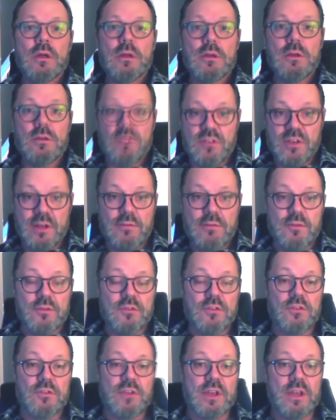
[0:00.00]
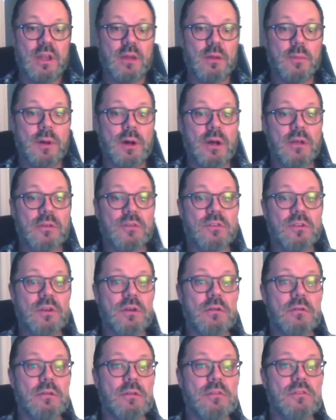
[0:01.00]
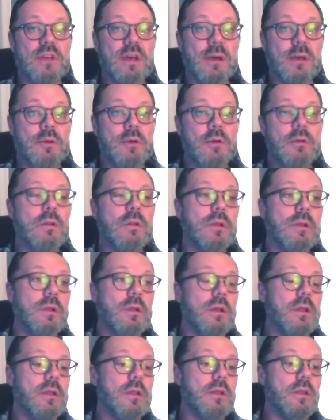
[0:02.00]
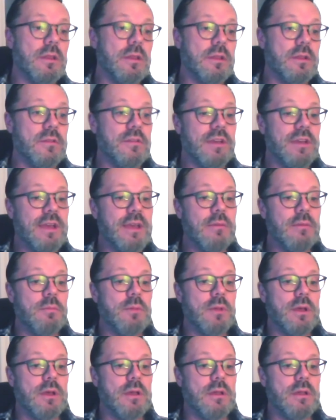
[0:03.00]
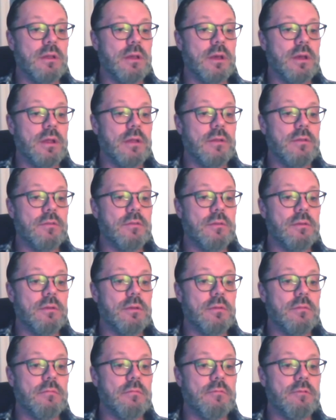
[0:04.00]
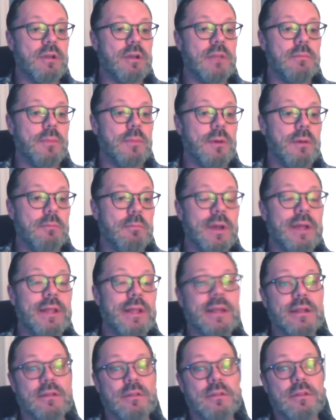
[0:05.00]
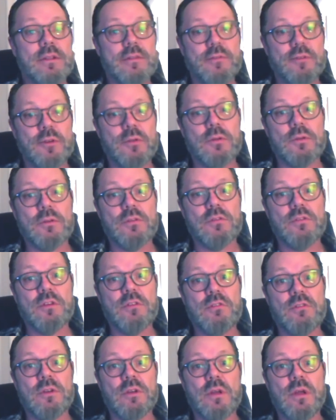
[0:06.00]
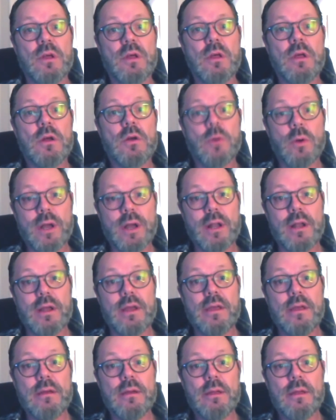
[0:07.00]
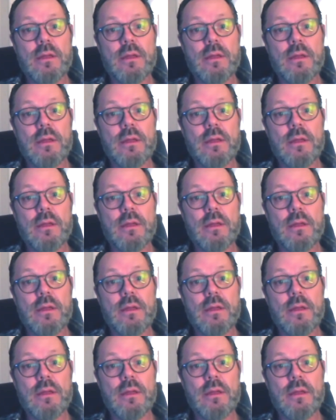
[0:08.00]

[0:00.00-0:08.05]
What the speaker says: yourself as the senior pastor and Samuel and the team and really make that difficult decision quickly